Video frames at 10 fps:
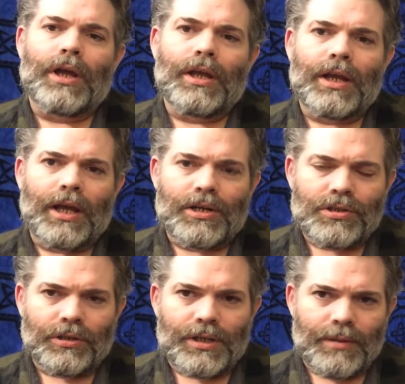and
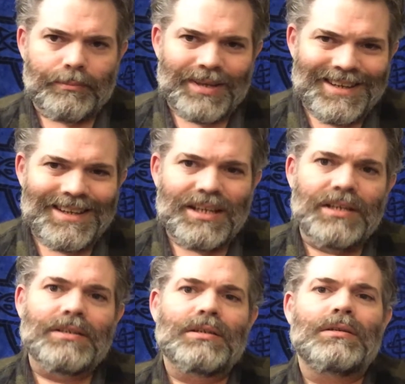actually
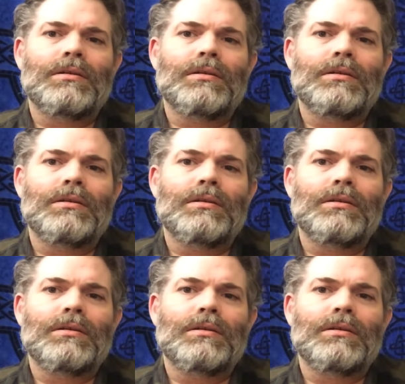impede